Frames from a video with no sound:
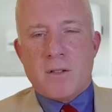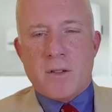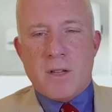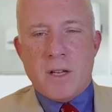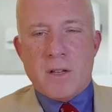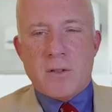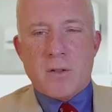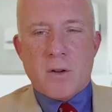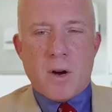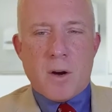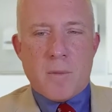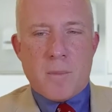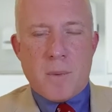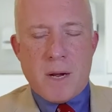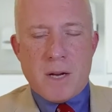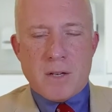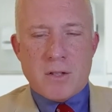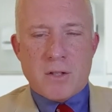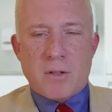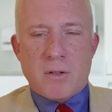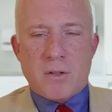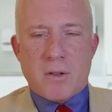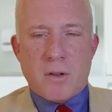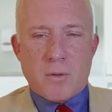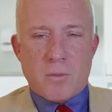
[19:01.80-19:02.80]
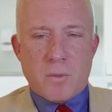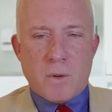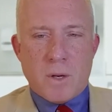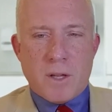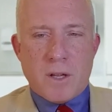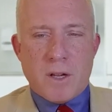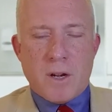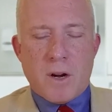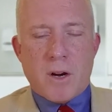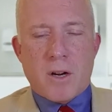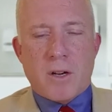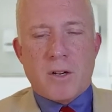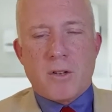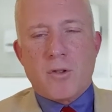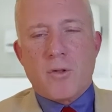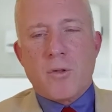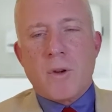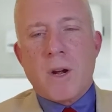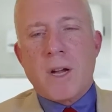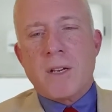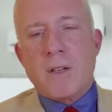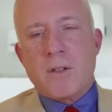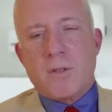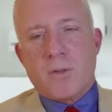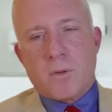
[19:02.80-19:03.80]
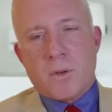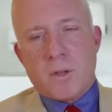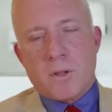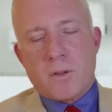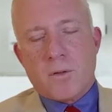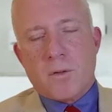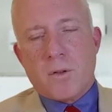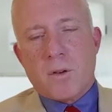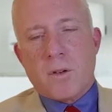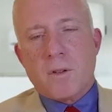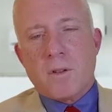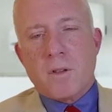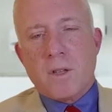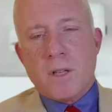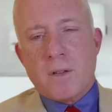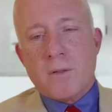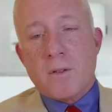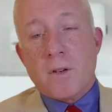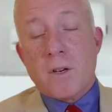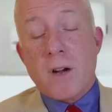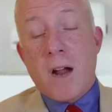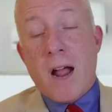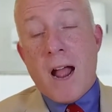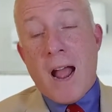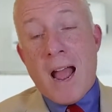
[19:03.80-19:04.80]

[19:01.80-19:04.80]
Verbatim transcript: these are our patients that really are at greatest risk for liver